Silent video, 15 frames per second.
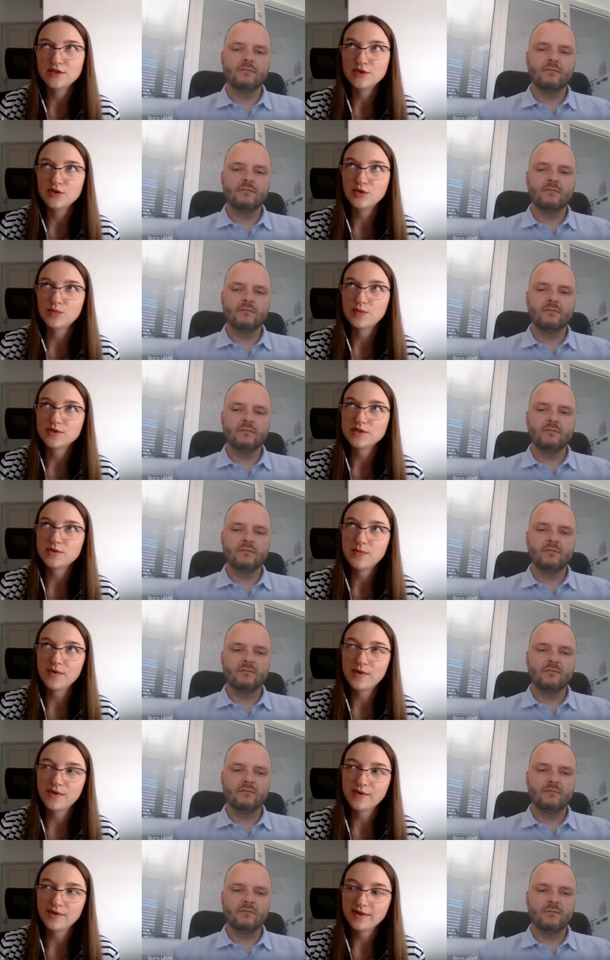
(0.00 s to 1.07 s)
Speaker 1: decision to
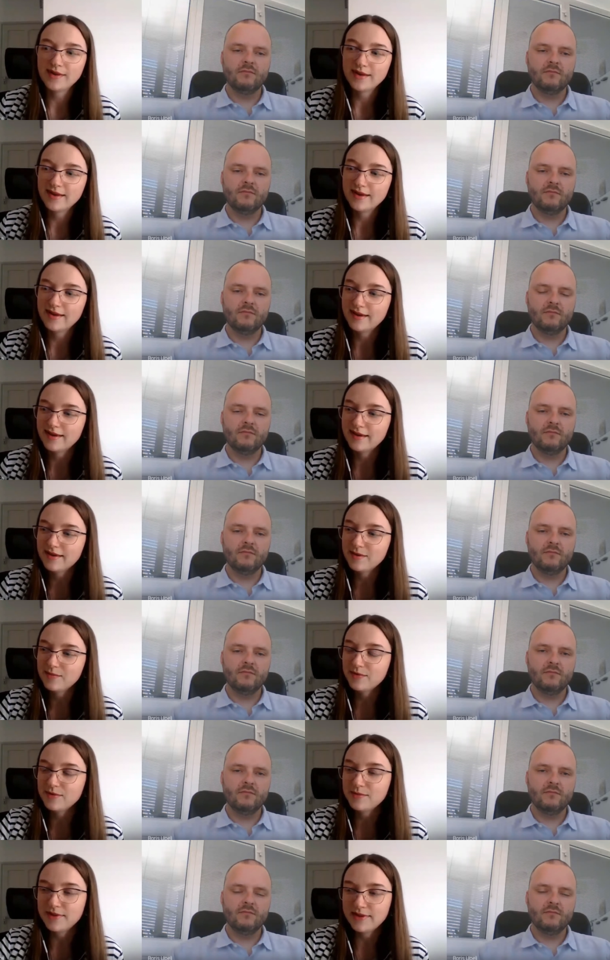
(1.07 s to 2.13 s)
postpone uh,
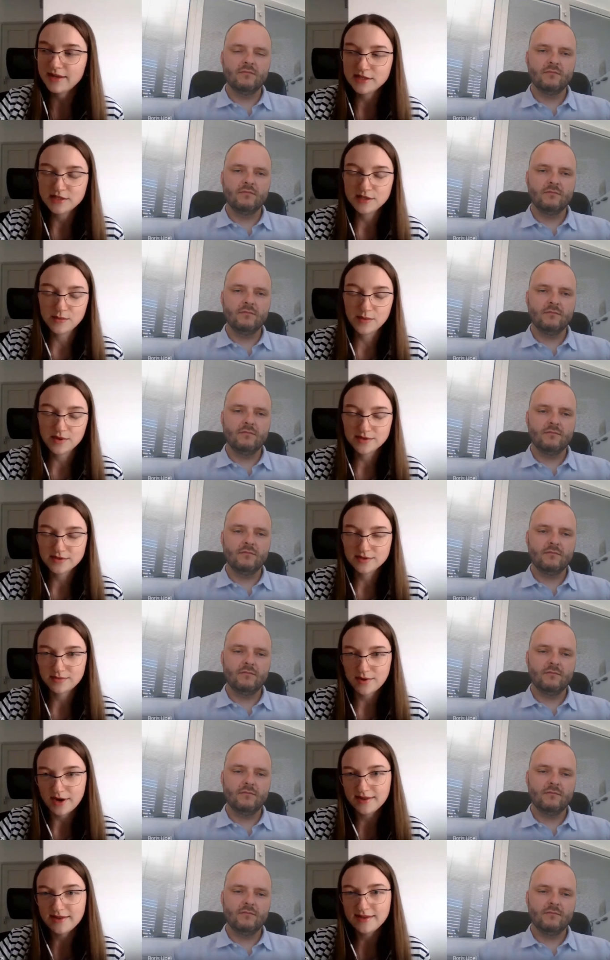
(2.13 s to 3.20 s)
implementation
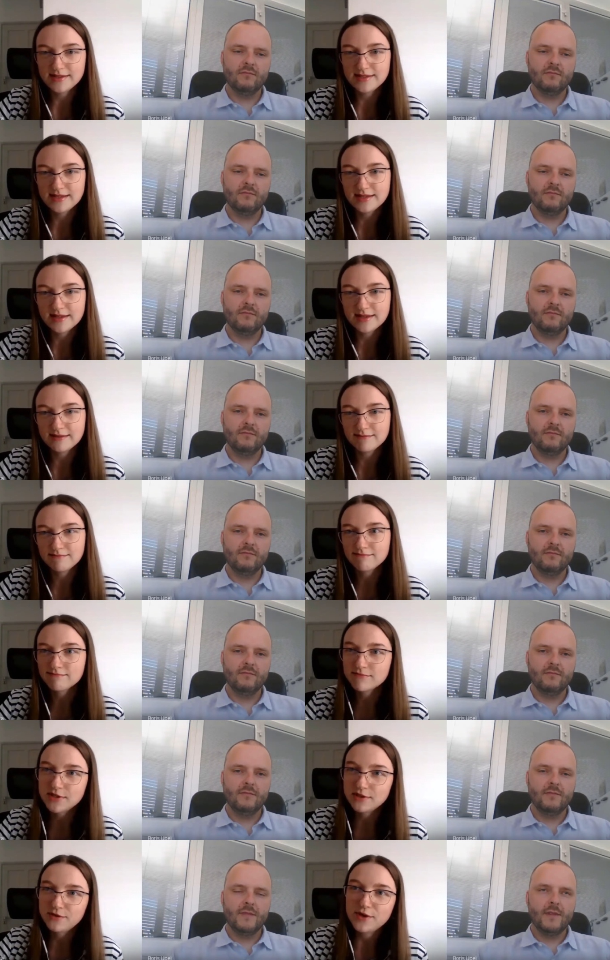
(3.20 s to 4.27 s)
was right in that
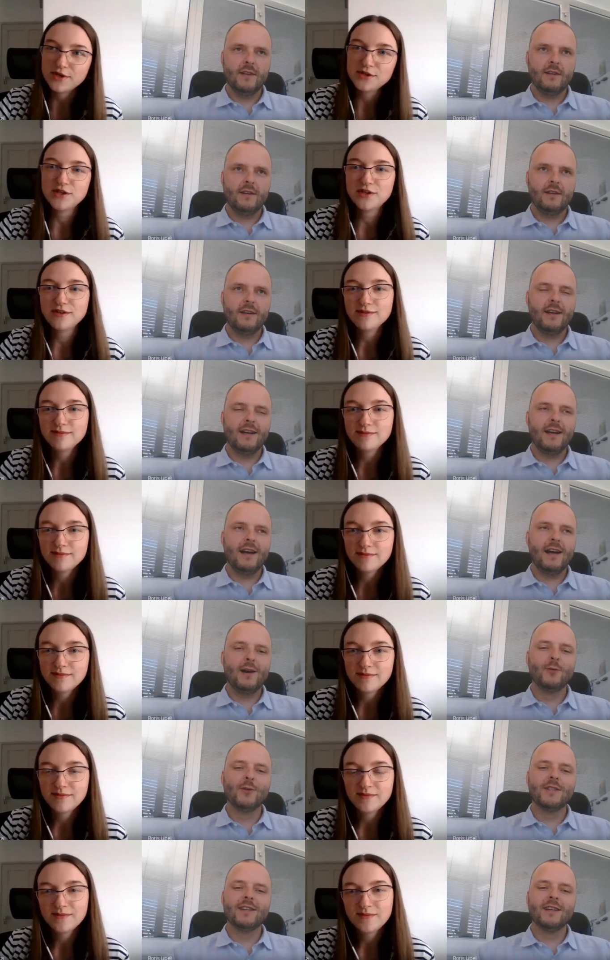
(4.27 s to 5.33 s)
situation?
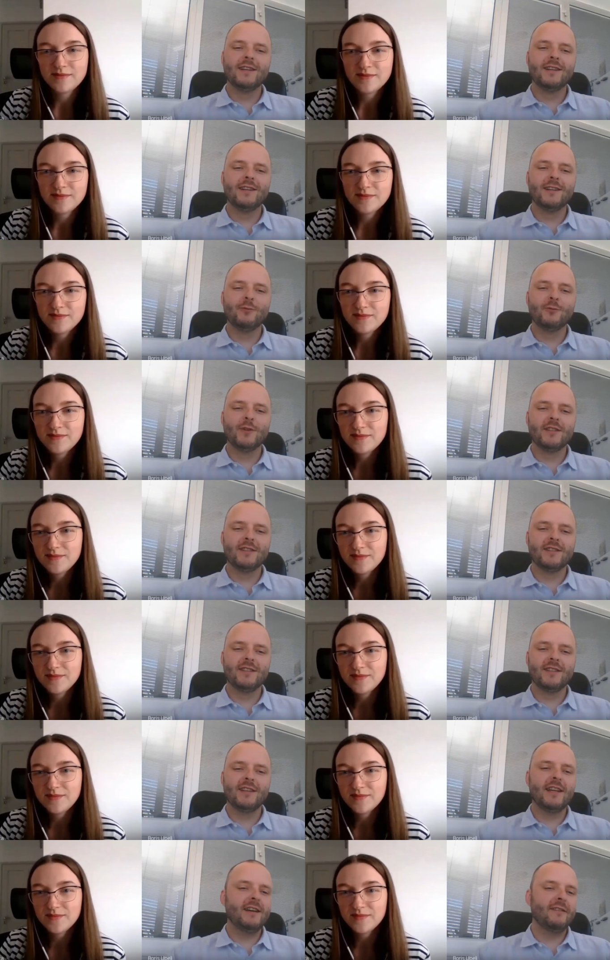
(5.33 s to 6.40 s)
Speaker 2: I would say that it
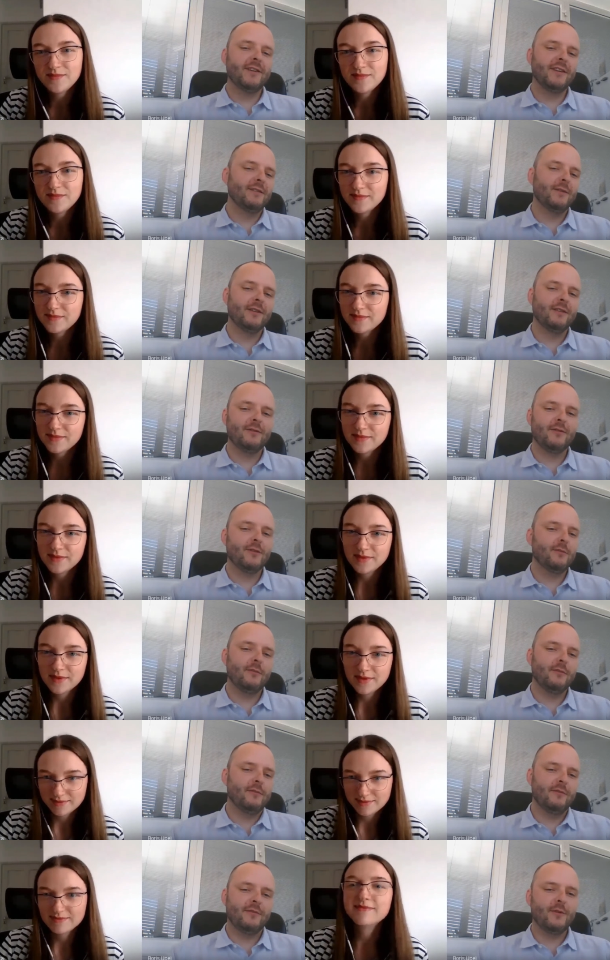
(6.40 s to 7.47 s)
was inevitable
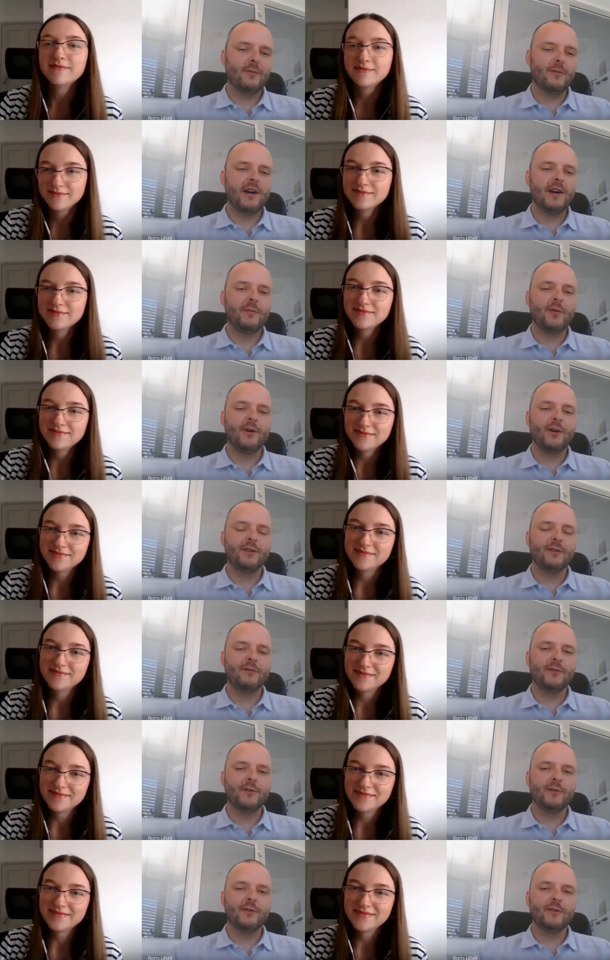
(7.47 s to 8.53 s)
from from our
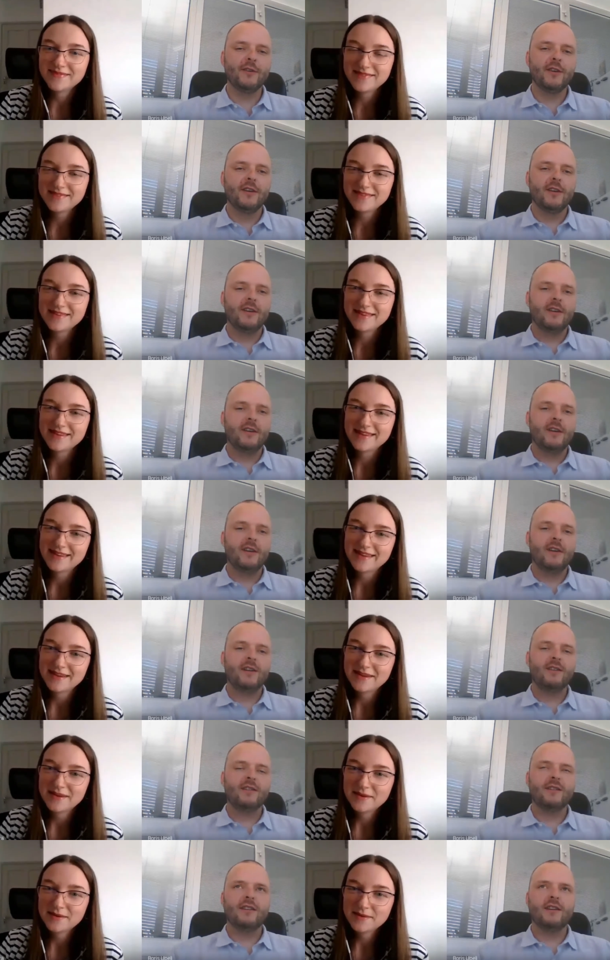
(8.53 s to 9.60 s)
point of view,
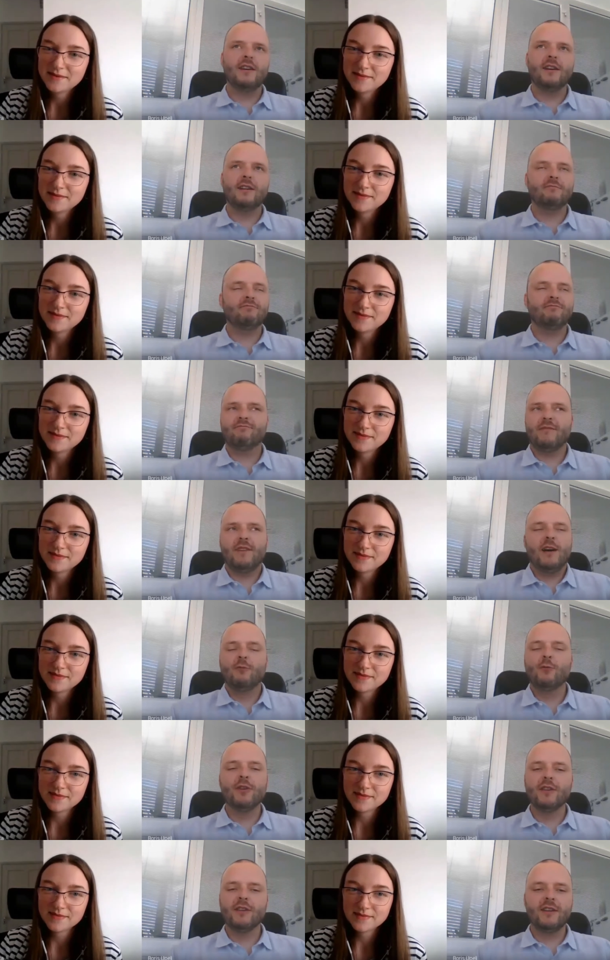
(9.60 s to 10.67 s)
and uh,
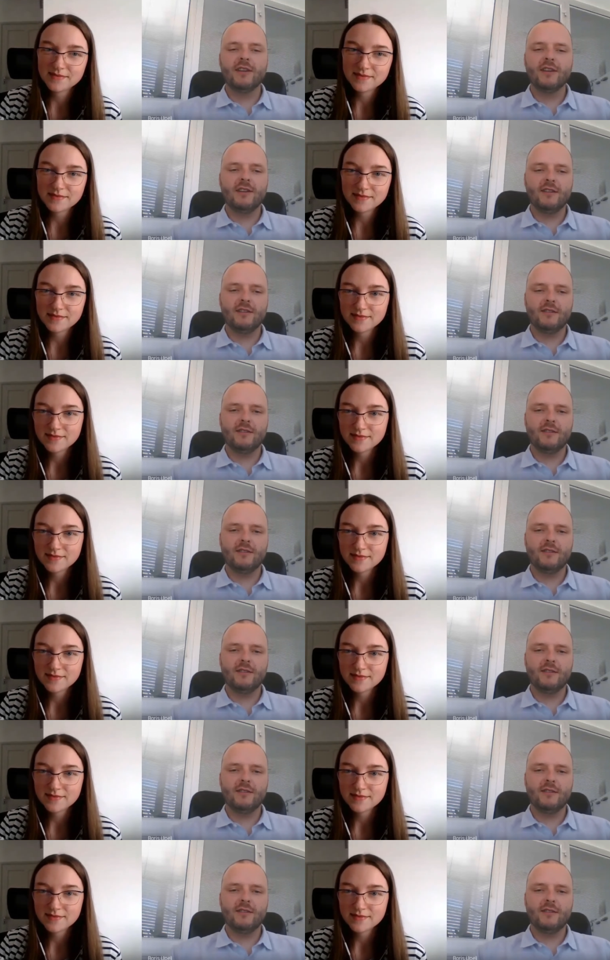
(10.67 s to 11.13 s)
I wouldn't